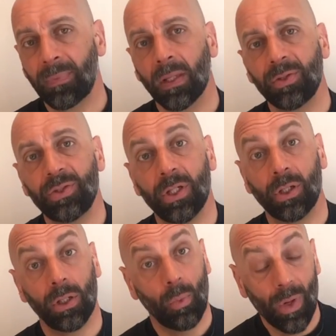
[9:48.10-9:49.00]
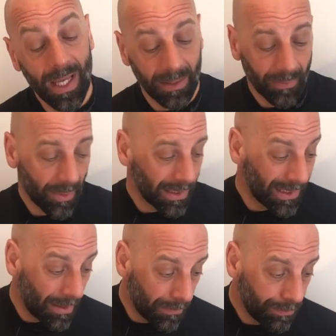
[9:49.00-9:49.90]
circular way rather
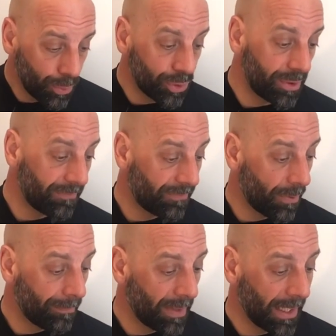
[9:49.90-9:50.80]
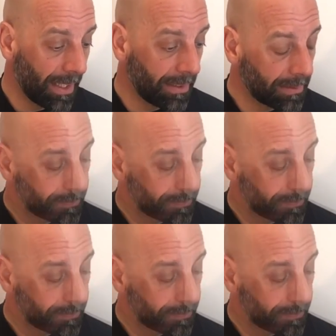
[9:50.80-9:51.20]
than pushing from behind.